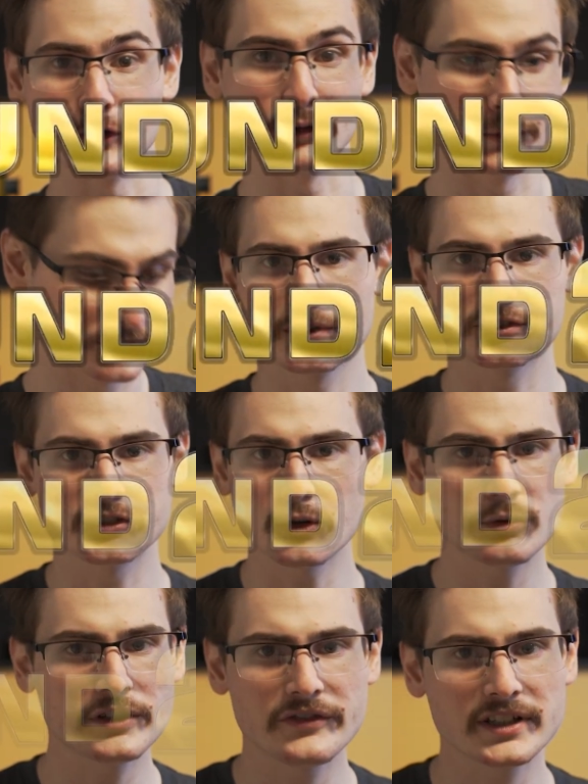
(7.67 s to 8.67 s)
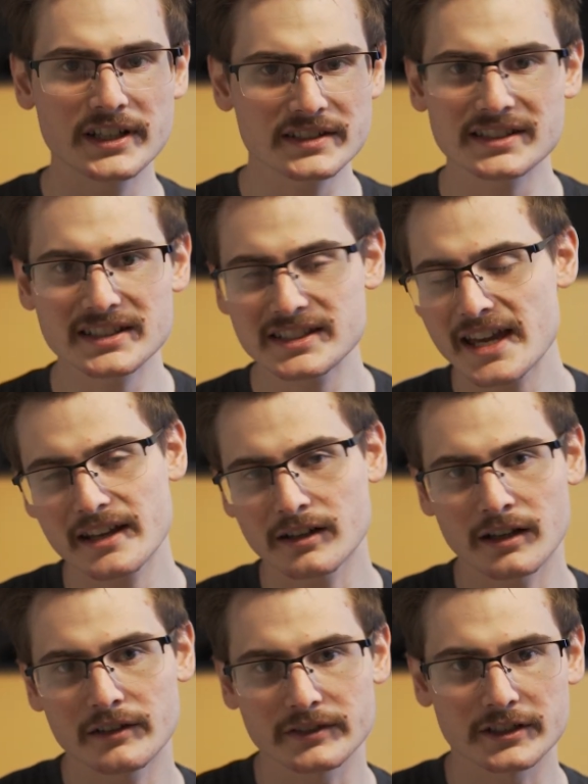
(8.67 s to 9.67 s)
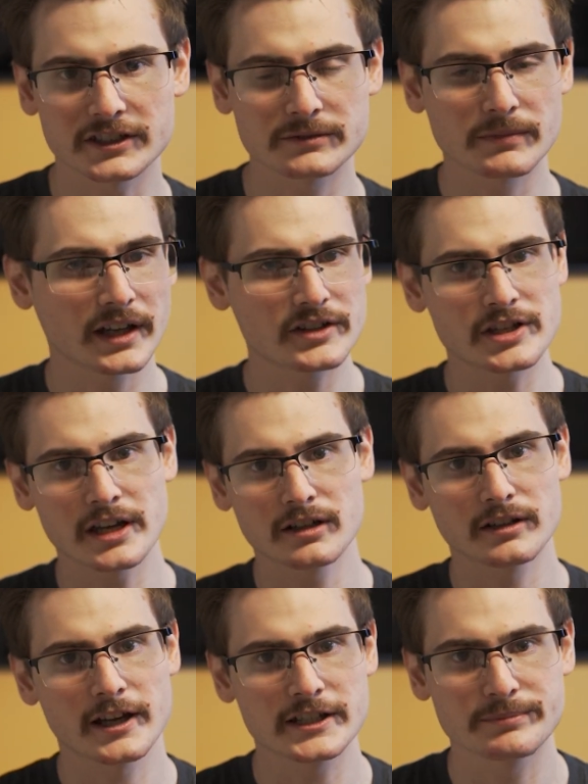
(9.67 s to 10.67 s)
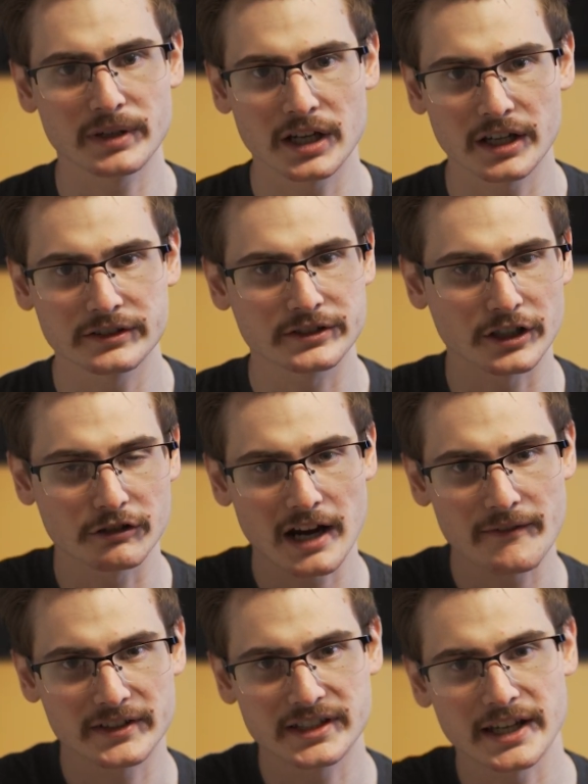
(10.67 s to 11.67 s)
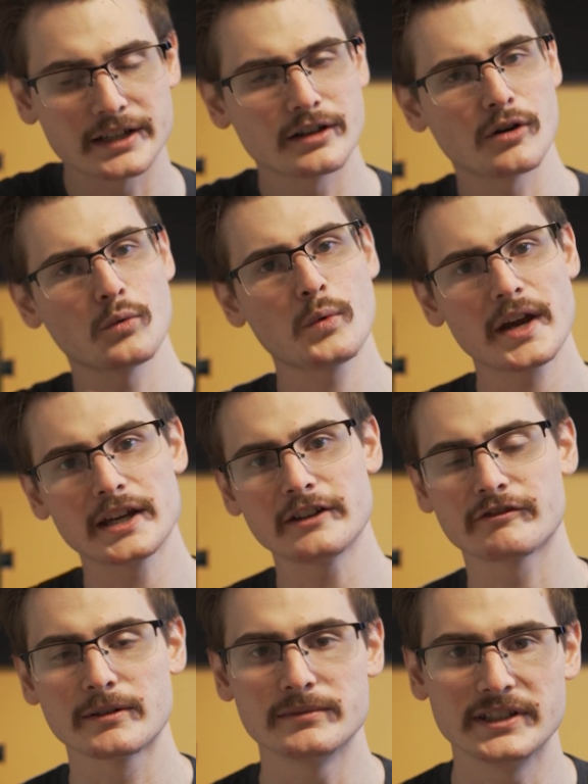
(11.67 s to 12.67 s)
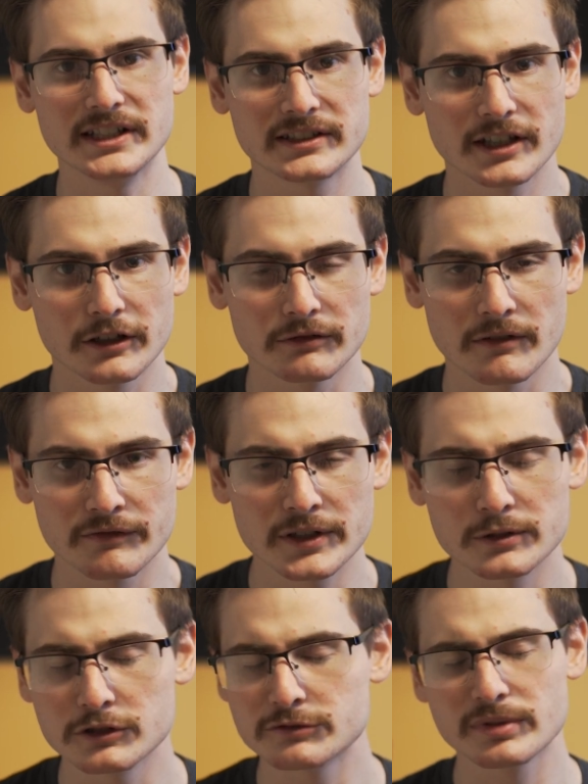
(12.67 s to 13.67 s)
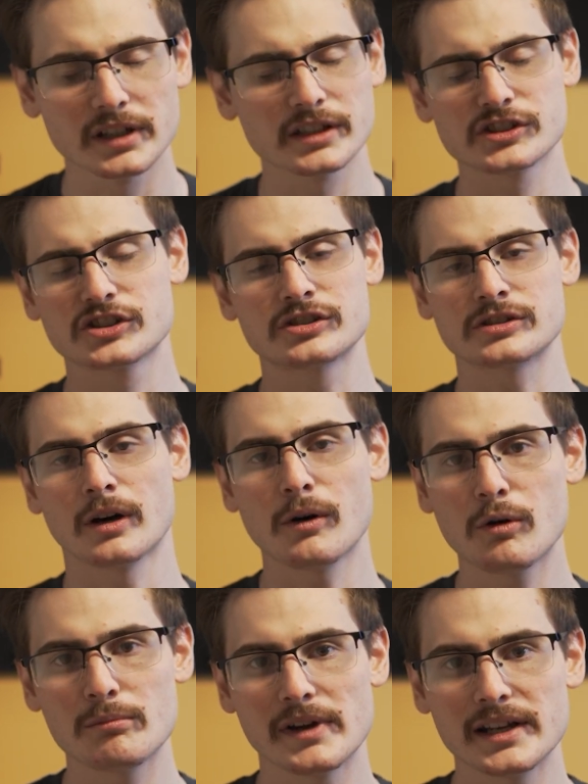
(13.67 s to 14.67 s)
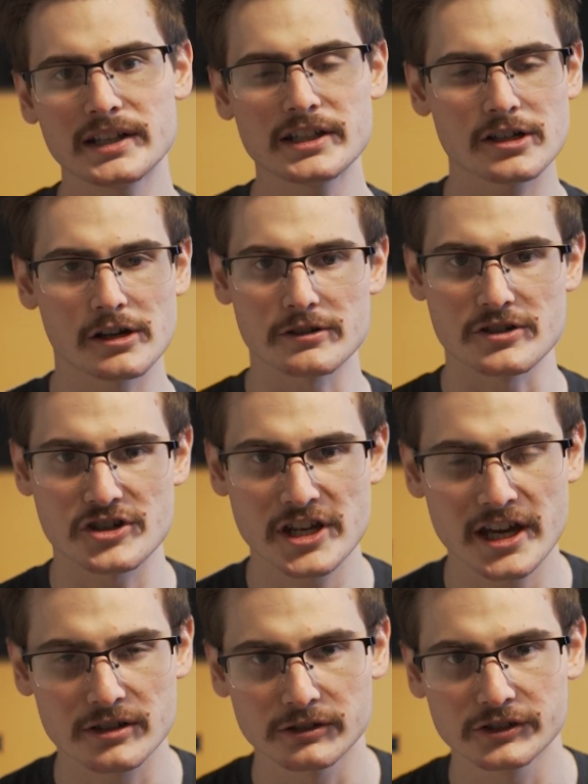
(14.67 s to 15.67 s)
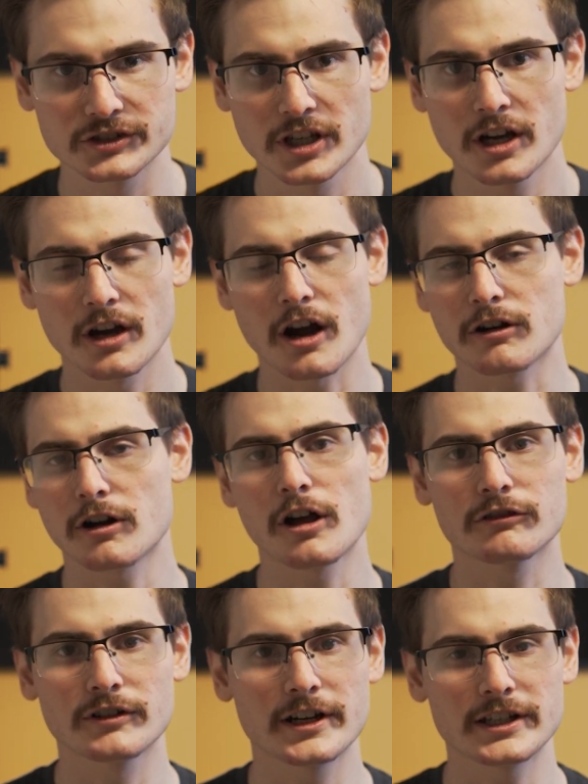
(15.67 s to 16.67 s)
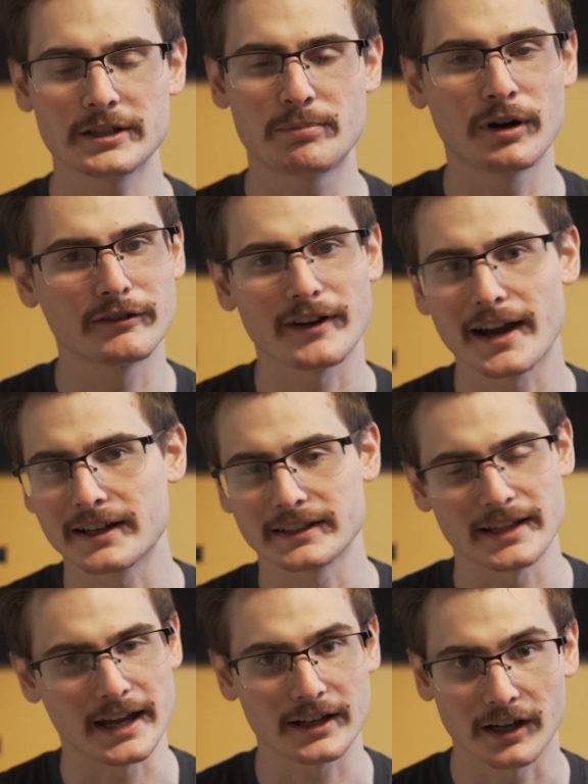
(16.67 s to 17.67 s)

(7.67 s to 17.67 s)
2. So if it isn't yet obvious, my channel has begun to gravitate away from detailed reviews because so many other channels are already providing that